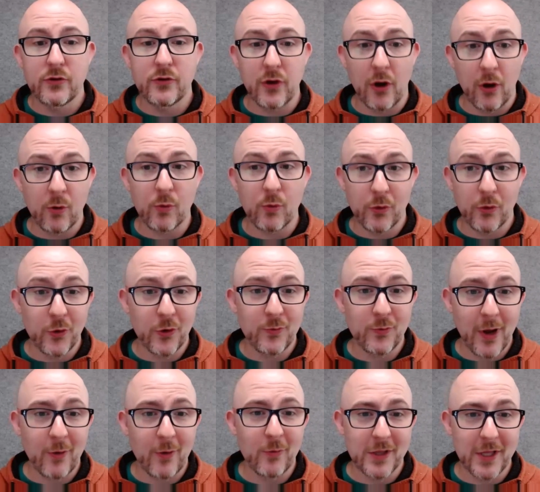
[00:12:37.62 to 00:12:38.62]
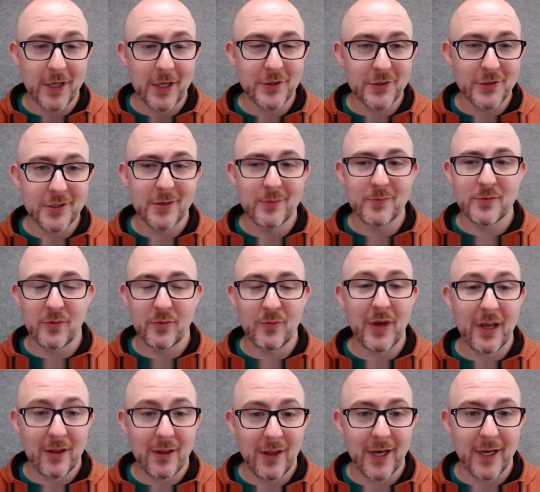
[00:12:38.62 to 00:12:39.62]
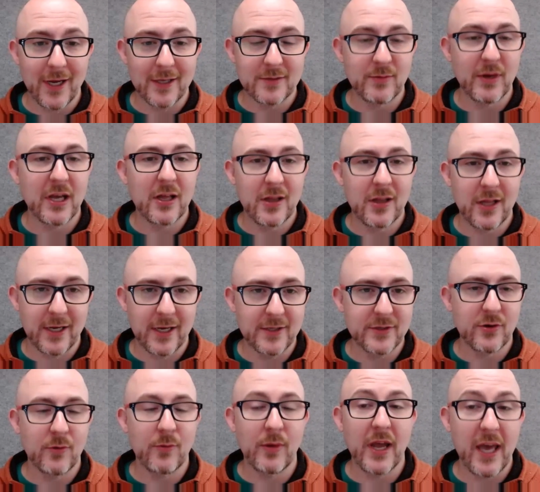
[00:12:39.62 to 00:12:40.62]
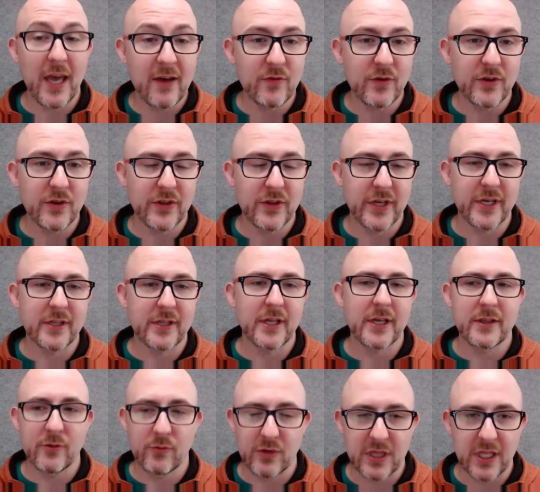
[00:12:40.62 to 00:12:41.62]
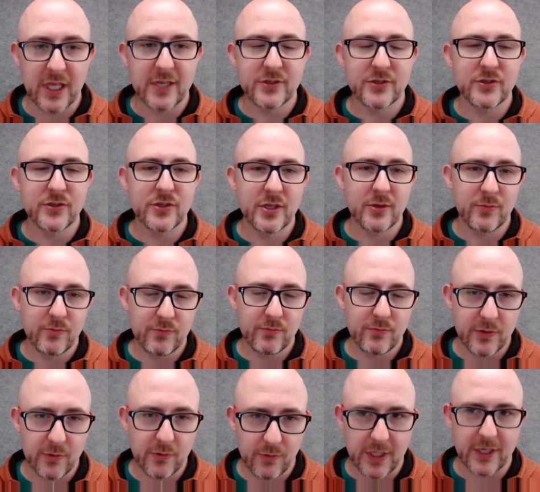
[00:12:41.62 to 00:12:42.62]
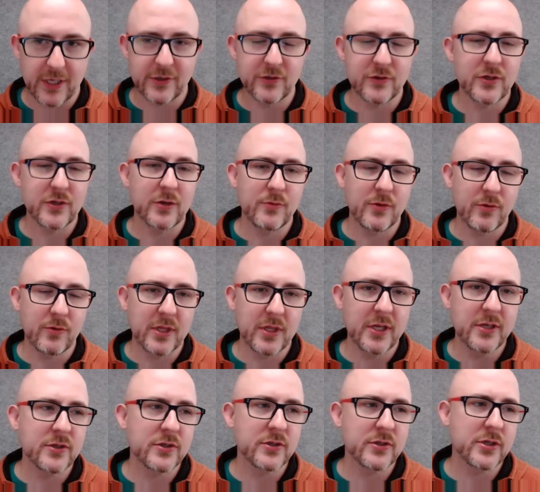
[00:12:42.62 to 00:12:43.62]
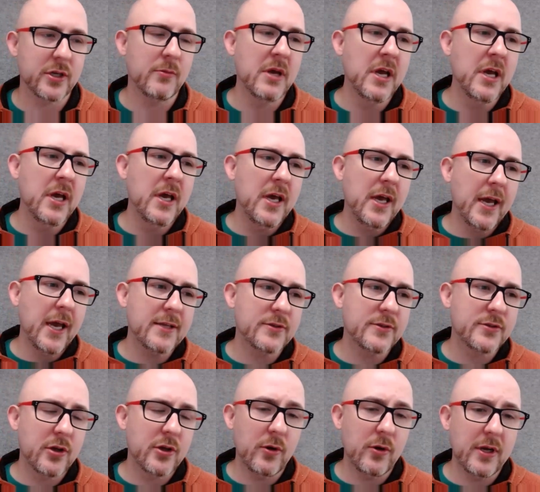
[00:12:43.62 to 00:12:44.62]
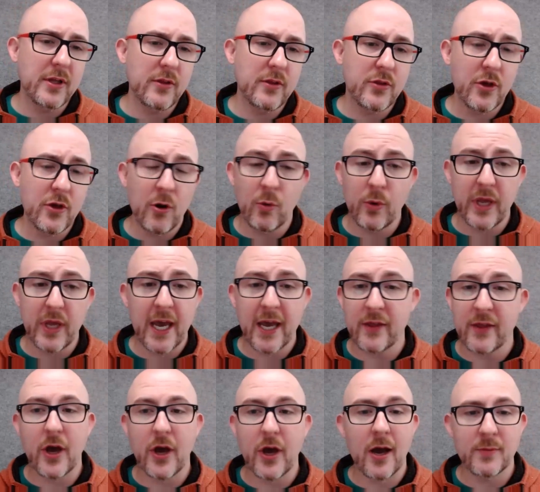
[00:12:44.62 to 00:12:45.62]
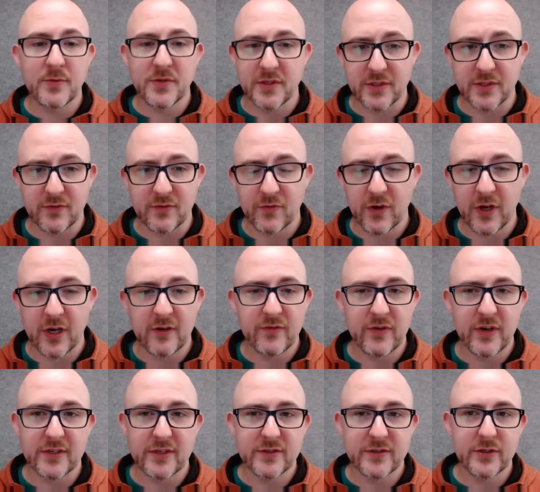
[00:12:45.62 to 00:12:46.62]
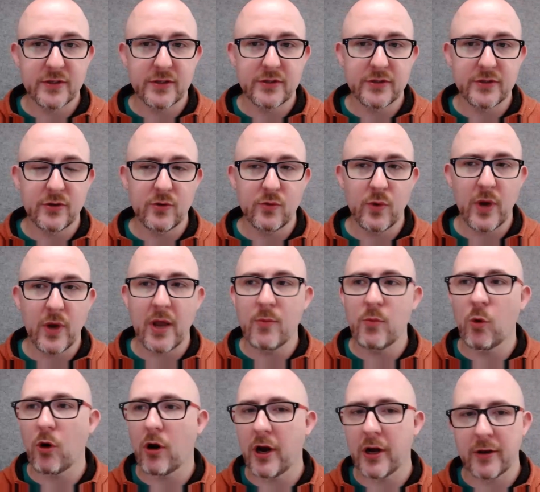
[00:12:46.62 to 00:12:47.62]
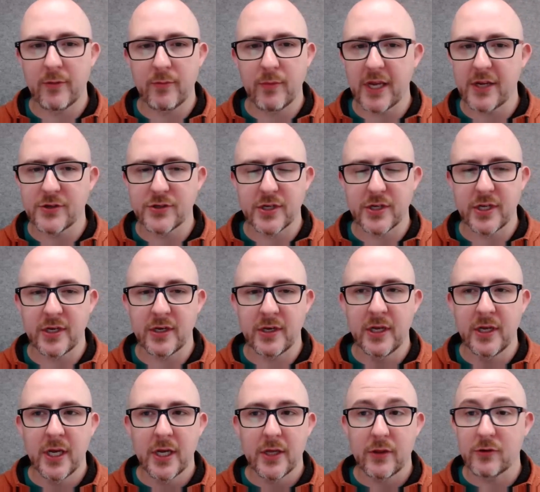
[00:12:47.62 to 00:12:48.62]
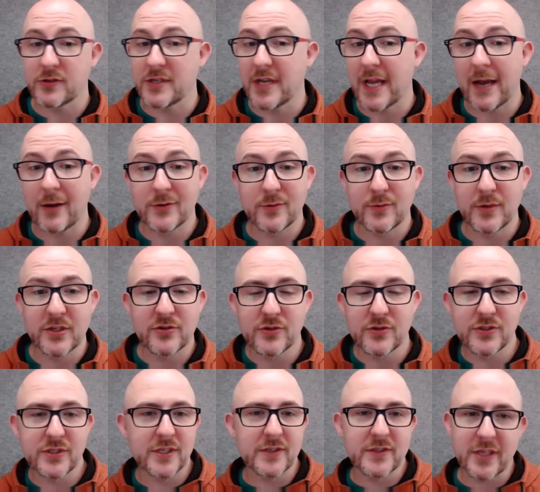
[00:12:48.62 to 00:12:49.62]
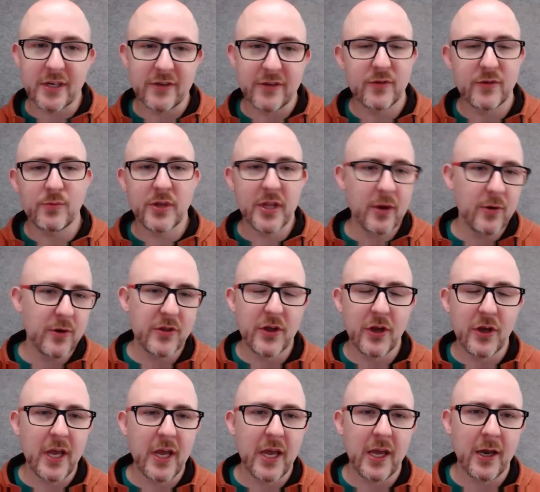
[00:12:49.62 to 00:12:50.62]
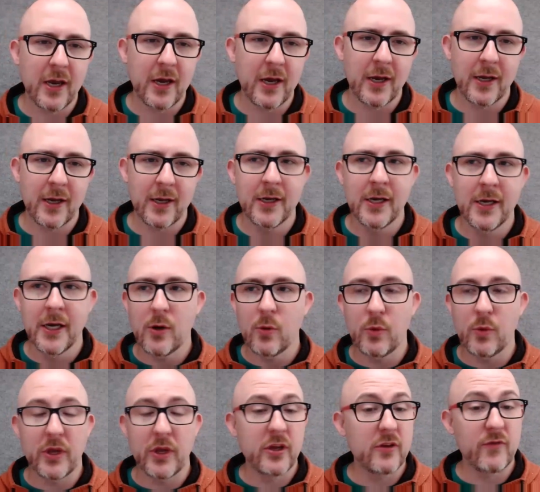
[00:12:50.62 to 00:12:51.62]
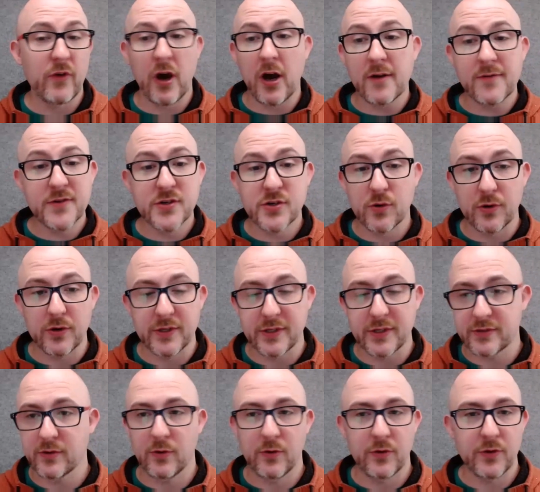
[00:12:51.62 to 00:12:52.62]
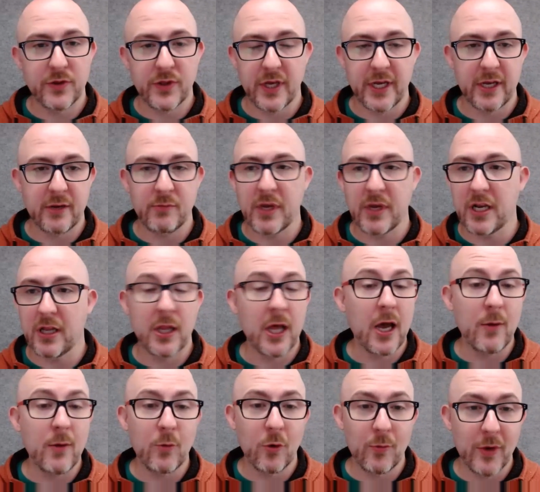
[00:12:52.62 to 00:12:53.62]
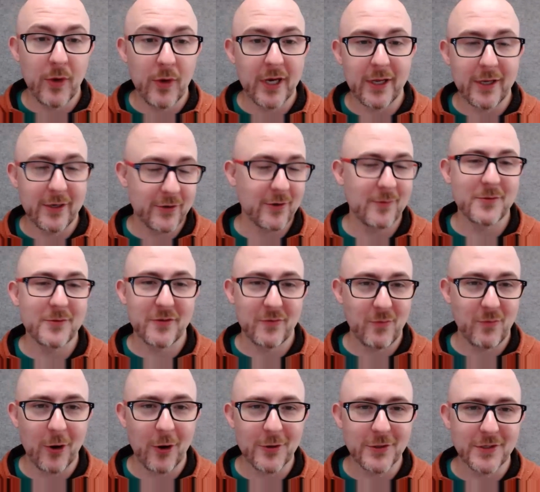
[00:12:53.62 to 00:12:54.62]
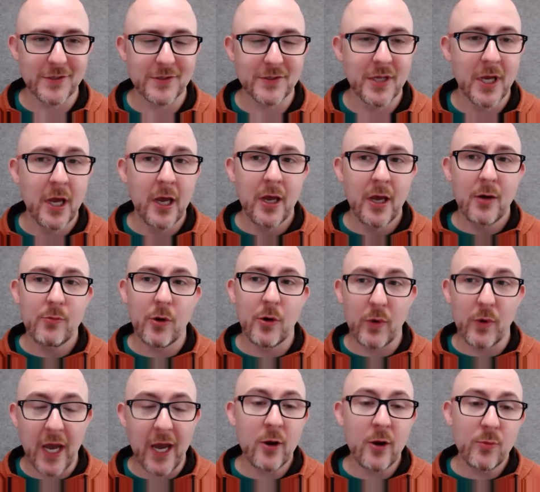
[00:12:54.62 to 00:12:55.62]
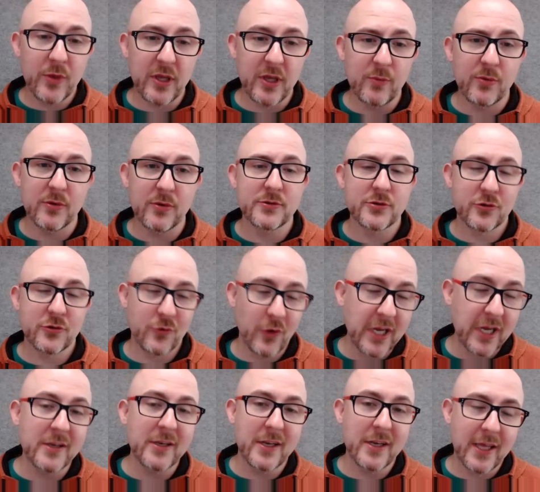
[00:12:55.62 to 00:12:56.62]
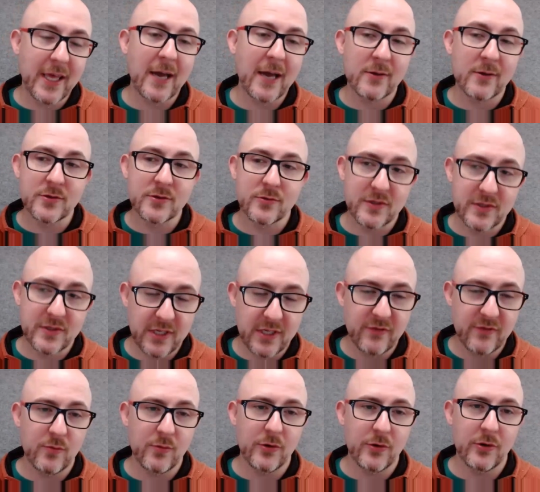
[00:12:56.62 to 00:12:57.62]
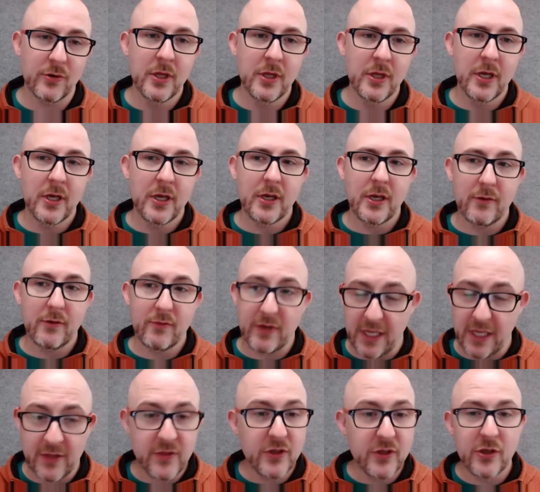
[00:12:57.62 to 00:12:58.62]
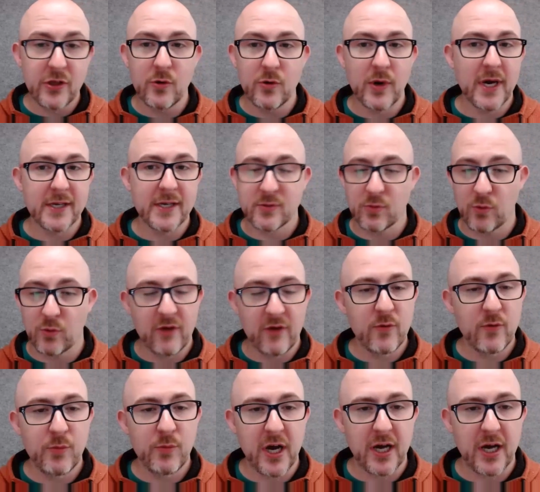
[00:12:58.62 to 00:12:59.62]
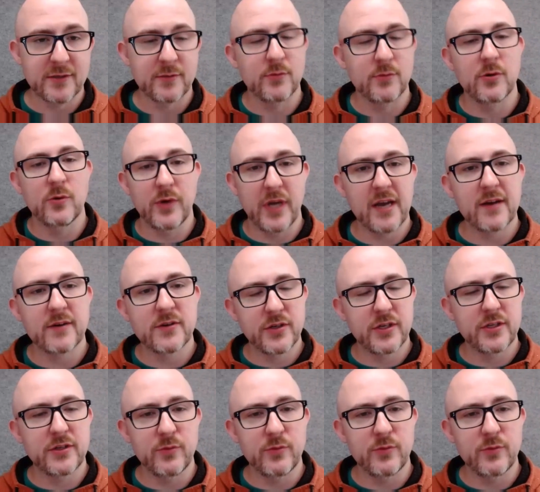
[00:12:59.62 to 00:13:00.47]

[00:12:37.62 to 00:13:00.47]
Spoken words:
don't ruin my relationships with my clients. My clients are my everything, like the relationship, the relationship, the relationship. And so, though we had the options in front of us to do way more automation, there's now some interesting stuff to play with on AI. We could have offshored this whole thing and made a lot more money in terms of margins, but we hire people trained in accounts receivable in the US wherever possible. We have